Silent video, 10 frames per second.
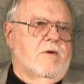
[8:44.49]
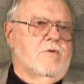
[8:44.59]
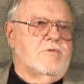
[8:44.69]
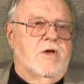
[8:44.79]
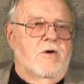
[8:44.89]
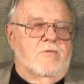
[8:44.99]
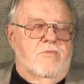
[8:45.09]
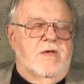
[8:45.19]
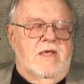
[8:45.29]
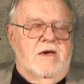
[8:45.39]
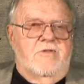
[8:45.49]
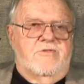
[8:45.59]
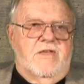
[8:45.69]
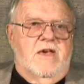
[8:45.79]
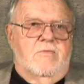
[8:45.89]
who don't really
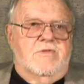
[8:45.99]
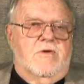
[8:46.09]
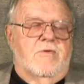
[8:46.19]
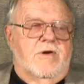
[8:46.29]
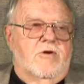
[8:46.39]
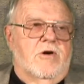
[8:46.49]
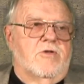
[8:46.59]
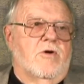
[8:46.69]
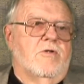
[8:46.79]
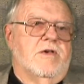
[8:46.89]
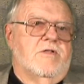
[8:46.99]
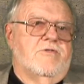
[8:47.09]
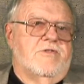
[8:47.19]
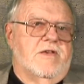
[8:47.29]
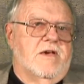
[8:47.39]
understand what's going on, only
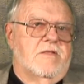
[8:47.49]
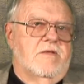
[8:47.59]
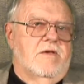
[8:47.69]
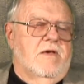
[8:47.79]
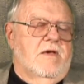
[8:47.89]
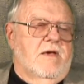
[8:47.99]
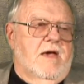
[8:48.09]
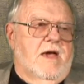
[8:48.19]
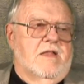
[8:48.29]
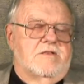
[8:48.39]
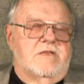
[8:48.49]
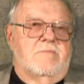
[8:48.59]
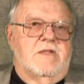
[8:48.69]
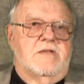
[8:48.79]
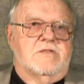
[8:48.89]
understand
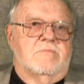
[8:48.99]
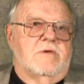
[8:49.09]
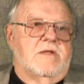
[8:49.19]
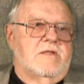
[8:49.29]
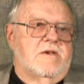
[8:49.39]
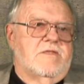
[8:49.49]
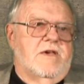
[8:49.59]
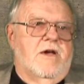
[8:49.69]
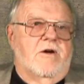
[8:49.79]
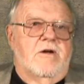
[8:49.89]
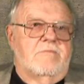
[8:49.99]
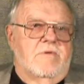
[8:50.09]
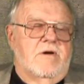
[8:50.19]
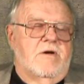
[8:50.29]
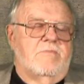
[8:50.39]
anti-Semitism and that they are
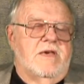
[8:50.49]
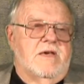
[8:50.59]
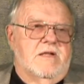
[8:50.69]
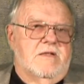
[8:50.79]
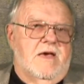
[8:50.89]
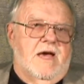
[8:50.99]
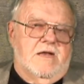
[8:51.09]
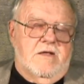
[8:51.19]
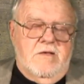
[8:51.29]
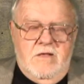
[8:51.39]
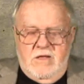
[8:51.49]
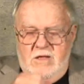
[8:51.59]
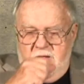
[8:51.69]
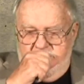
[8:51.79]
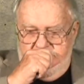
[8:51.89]
being attacked.
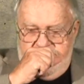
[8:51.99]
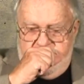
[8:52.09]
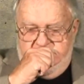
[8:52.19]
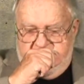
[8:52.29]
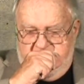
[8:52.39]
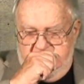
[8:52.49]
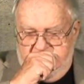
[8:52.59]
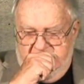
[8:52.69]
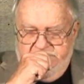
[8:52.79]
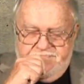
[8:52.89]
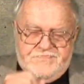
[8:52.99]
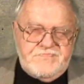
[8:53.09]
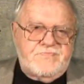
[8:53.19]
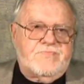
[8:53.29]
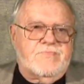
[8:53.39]
Excuse me.
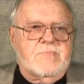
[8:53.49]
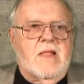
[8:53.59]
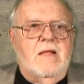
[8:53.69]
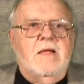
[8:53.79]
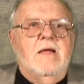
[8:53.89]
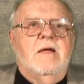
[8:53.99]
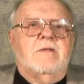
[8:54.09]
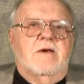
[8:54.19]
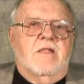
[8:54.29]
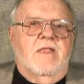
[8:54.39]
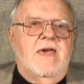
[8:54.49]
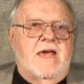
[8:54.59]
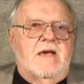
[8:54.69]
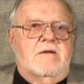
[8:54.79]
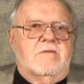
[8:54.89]
Now the
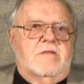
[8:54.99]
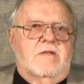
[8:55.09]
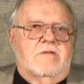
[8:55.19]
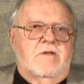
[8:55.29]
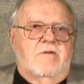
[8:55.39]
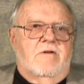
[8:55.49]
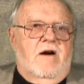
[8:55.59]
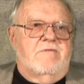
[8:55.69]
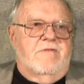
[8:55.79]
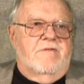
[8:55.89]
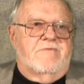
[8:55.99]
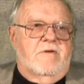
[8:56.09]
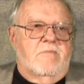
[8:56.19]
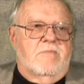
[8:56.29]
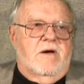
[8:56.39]
link
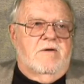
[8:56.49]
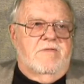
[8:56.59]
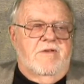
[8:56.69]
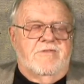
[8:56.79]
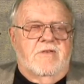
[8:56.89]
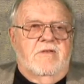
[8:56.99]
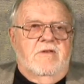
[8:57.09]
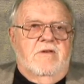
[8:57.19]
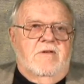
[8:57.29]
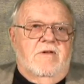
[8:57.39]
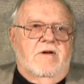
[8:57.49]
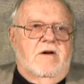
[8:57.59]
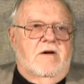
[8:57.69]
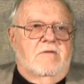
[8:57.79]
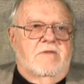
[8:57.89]
from
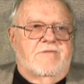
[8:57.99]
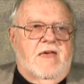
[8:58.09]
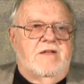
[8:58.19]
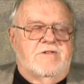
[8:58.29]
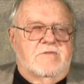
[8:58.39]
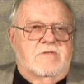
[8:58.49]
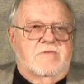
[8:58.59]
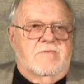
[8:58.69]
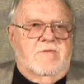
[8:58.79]
this ancient